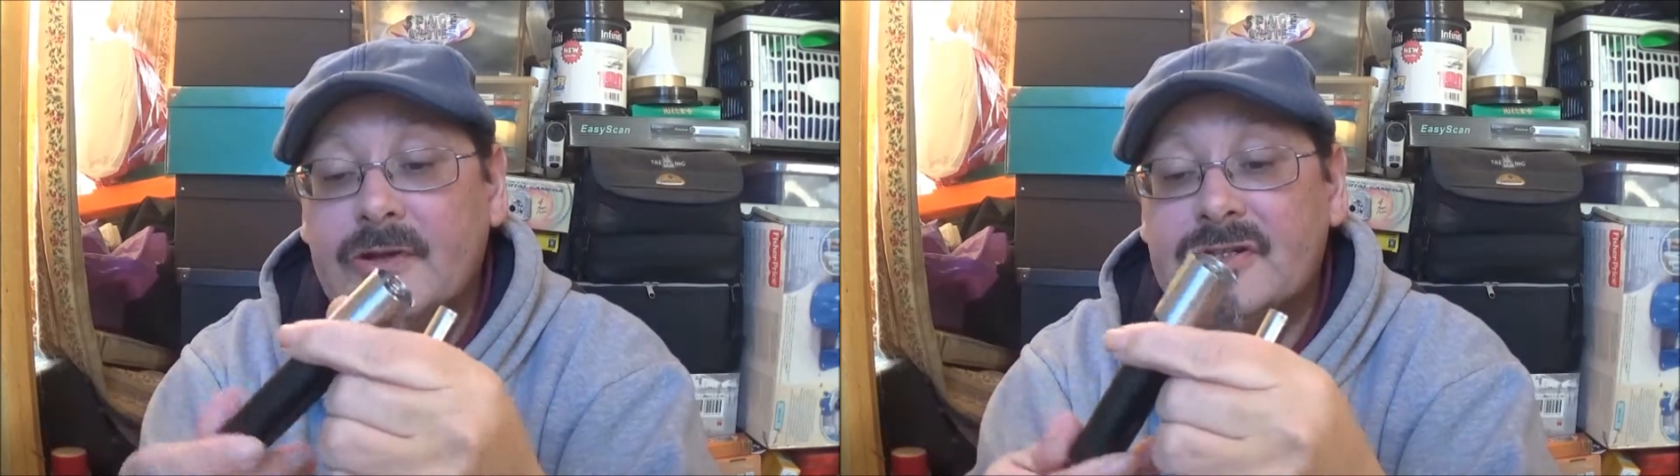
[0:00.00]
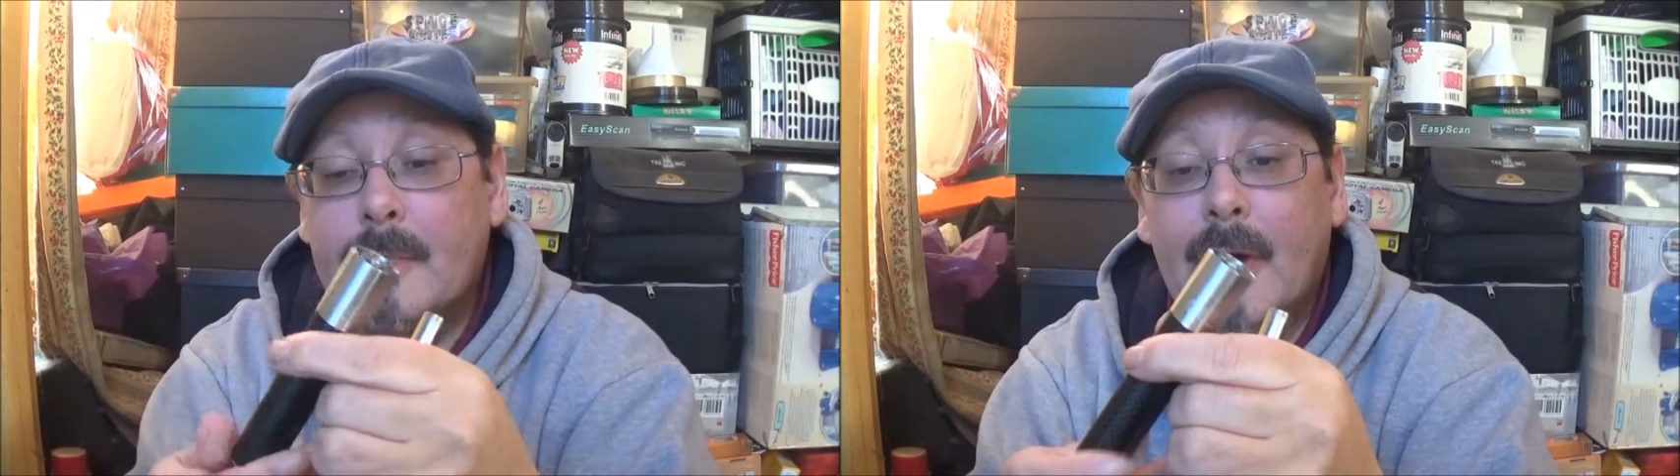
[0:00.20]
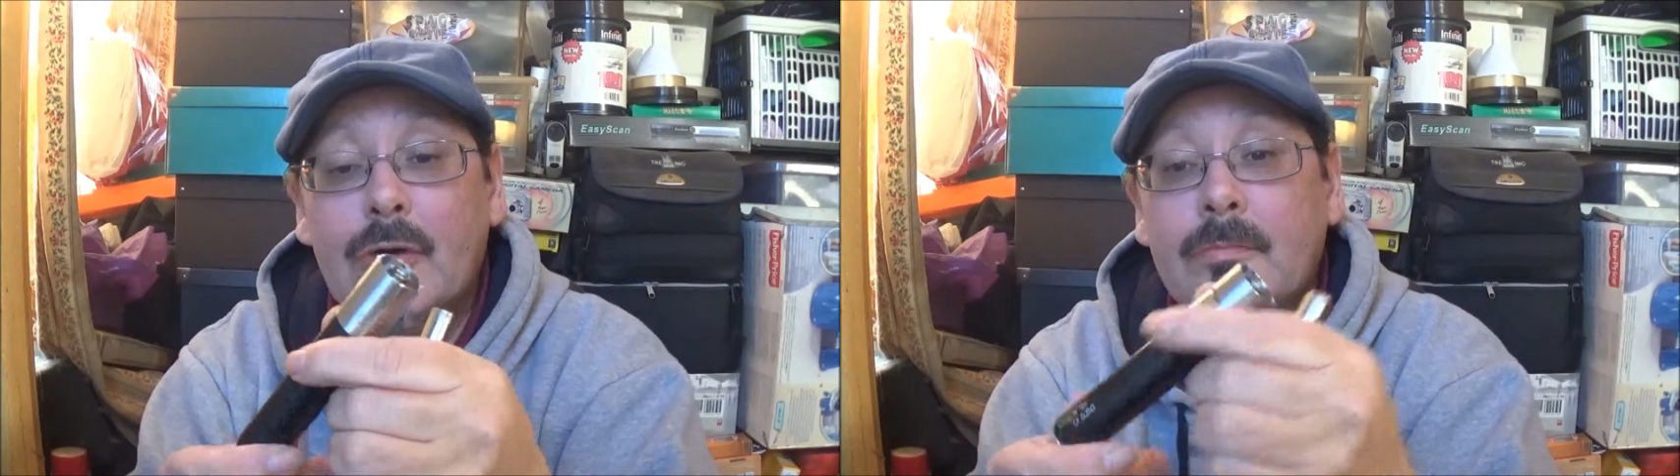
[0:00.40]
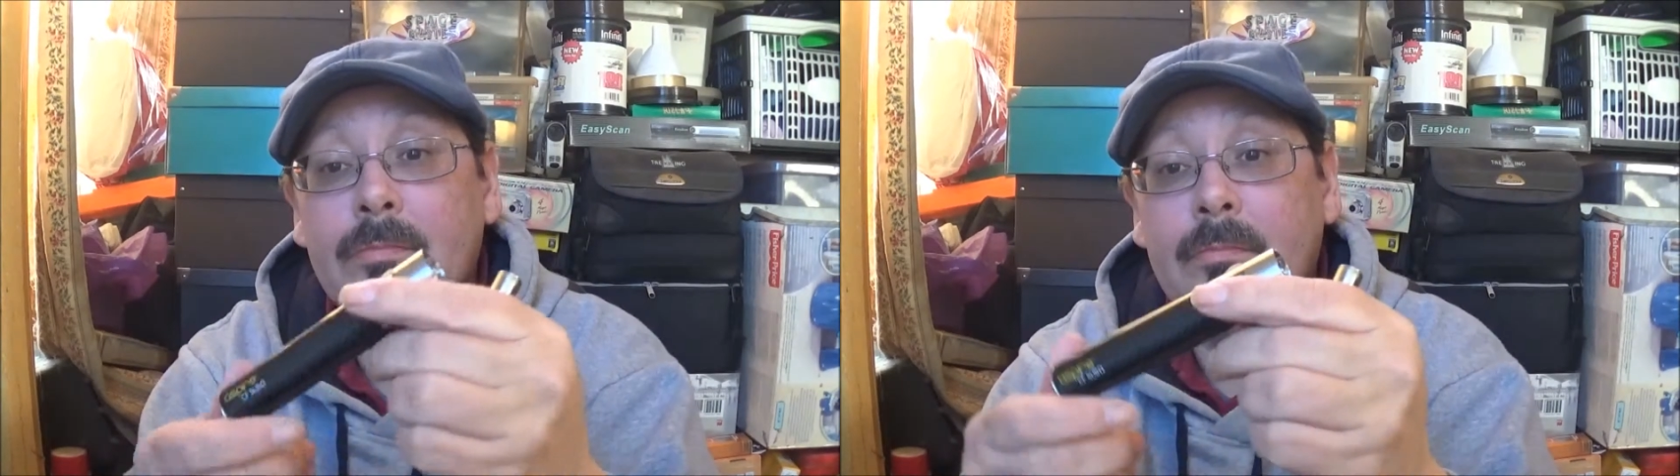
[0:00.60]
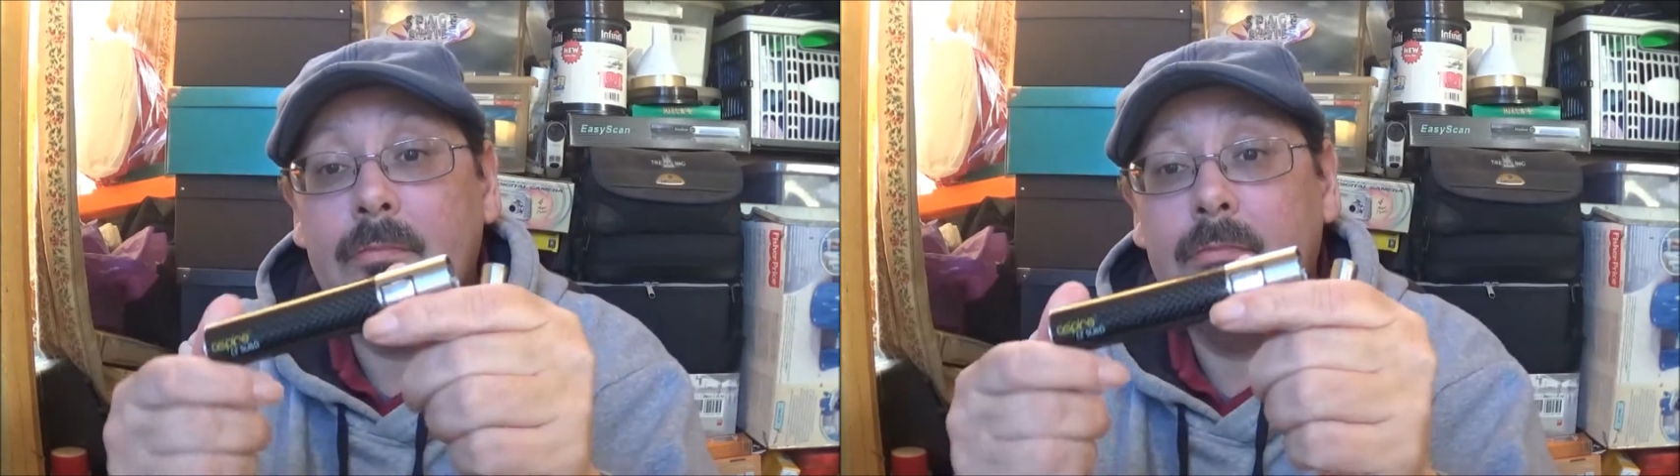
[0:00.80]
sub-ohm
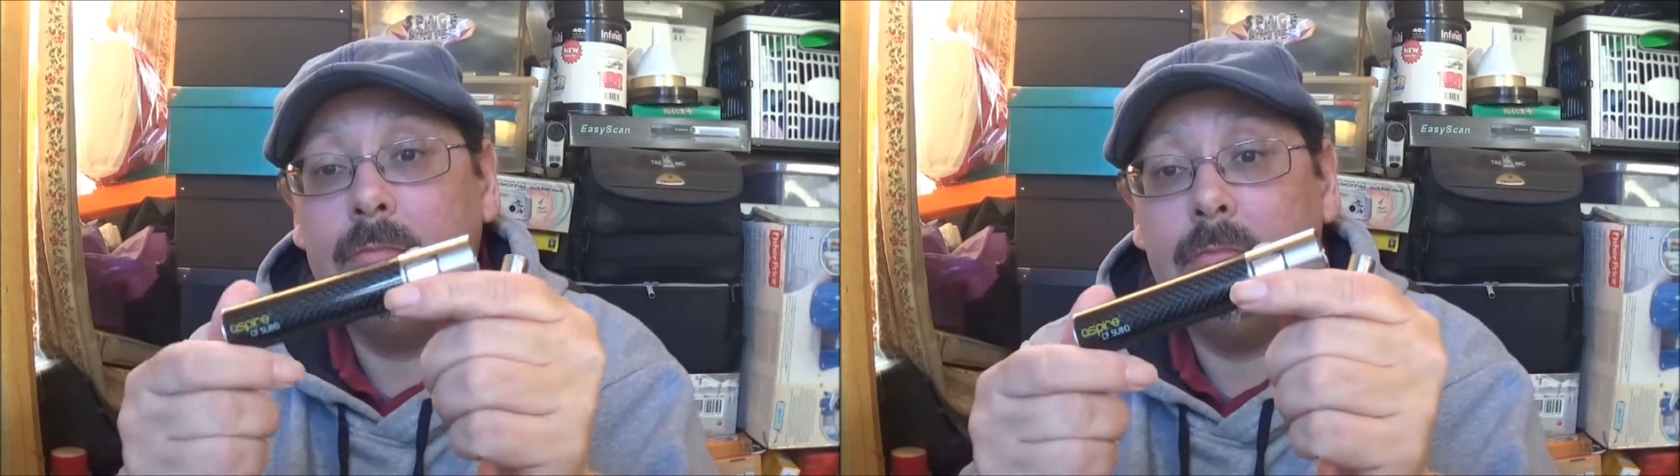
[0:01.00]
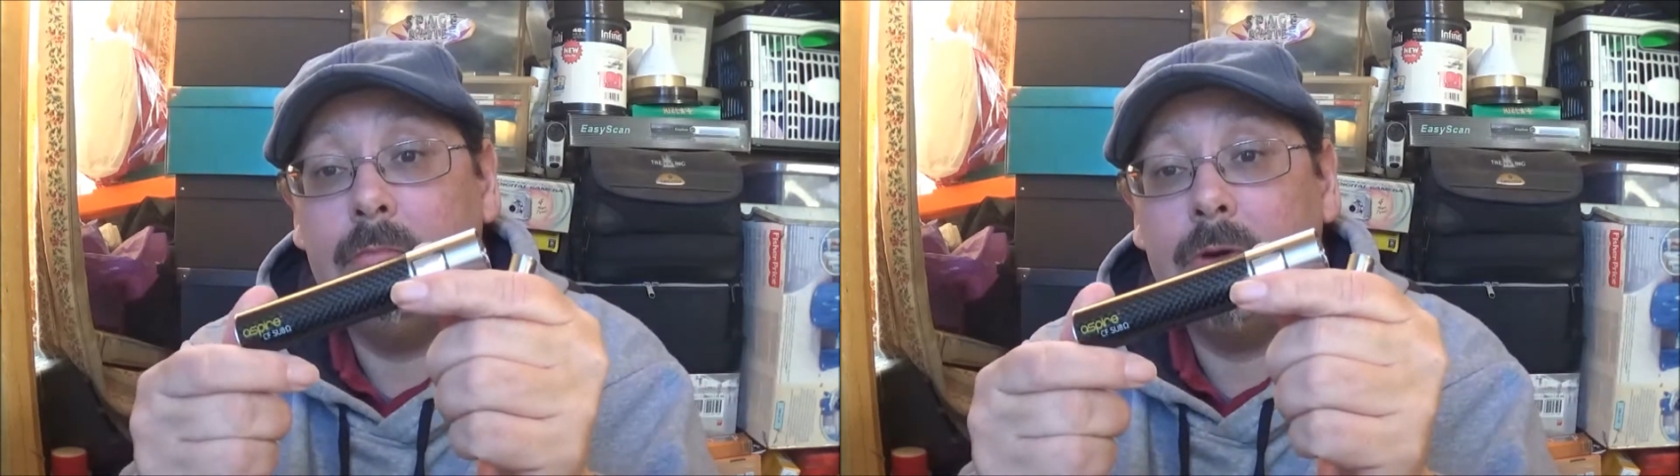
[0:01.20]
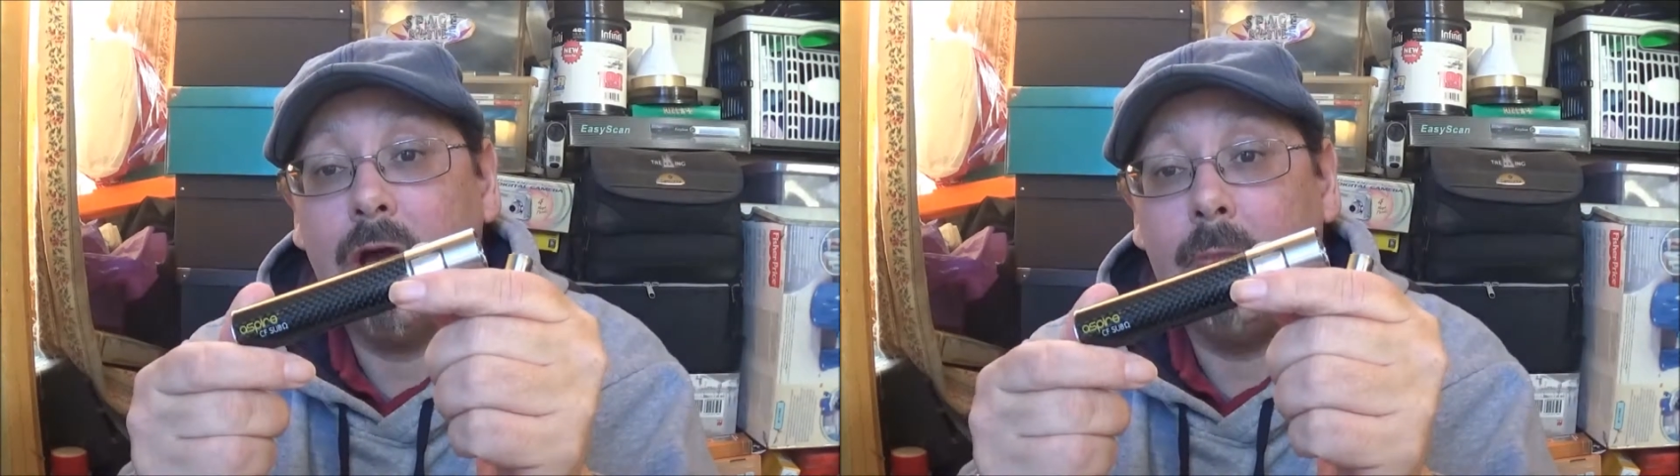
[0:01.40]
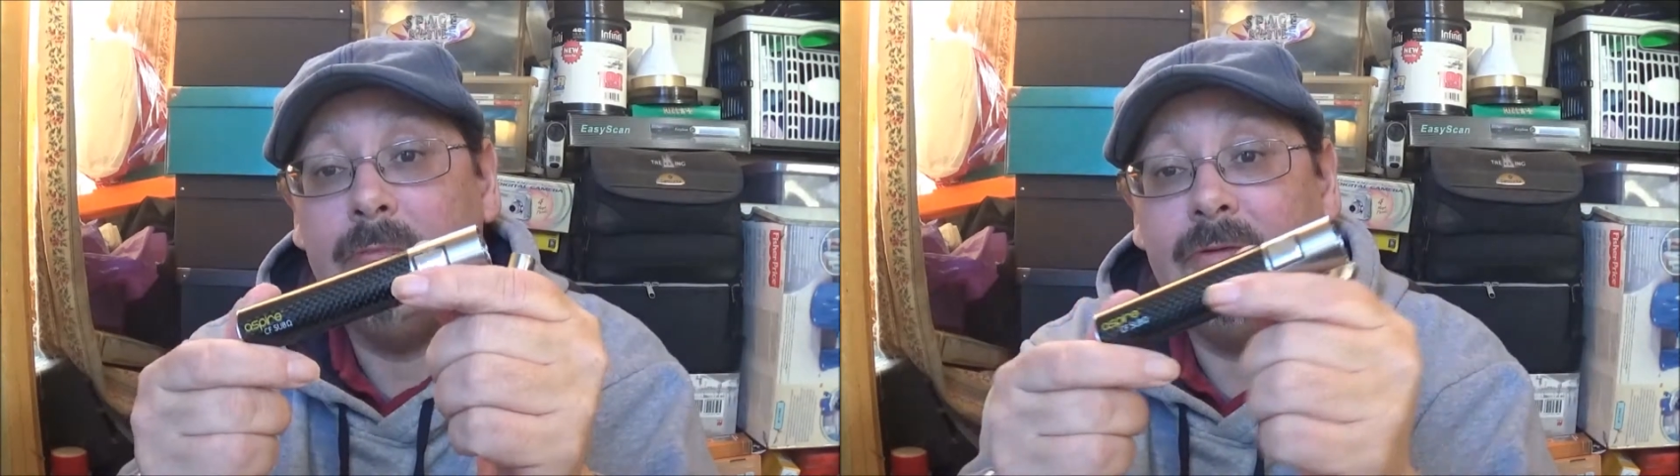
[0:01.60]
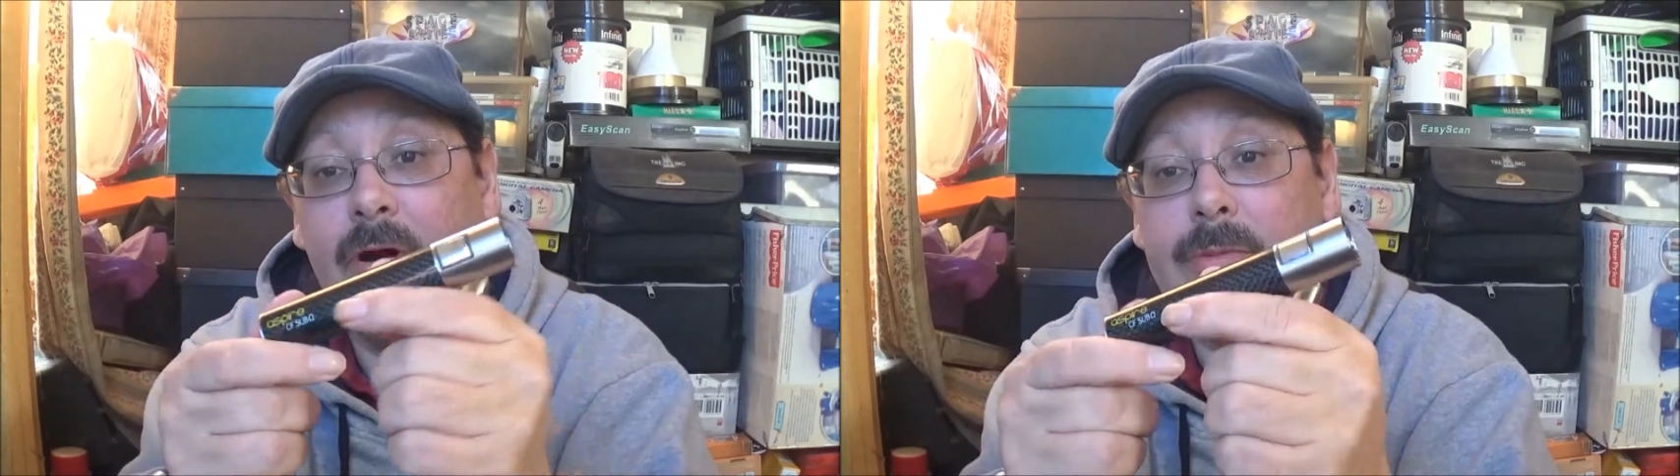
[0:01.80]

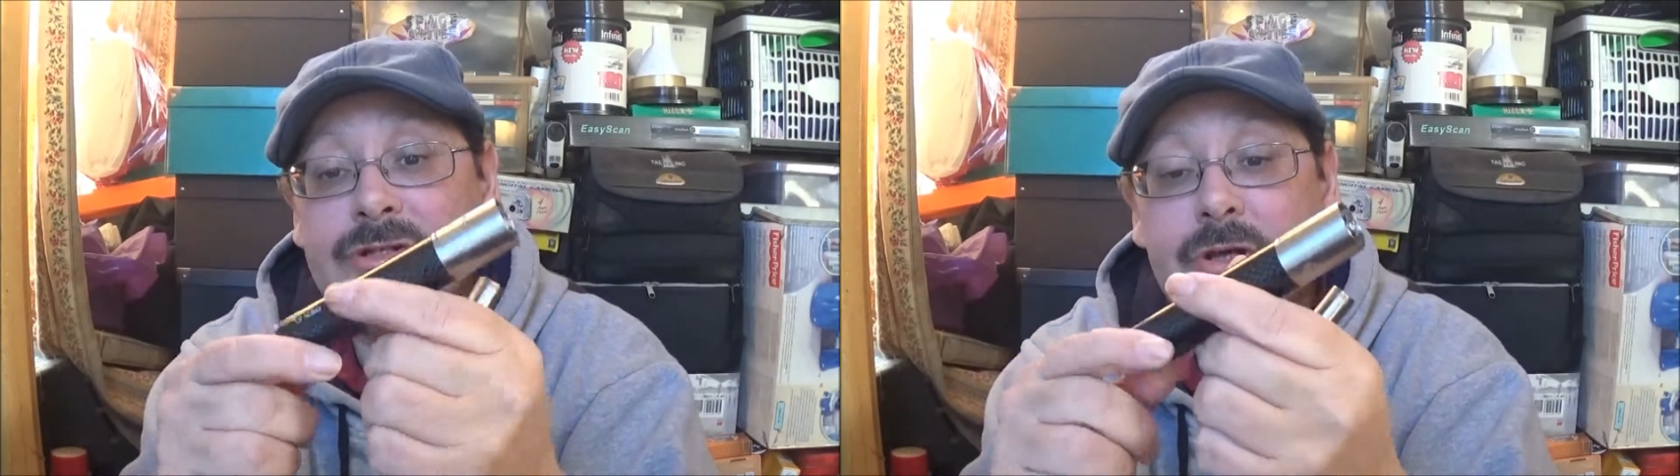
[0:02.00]
carbon fiber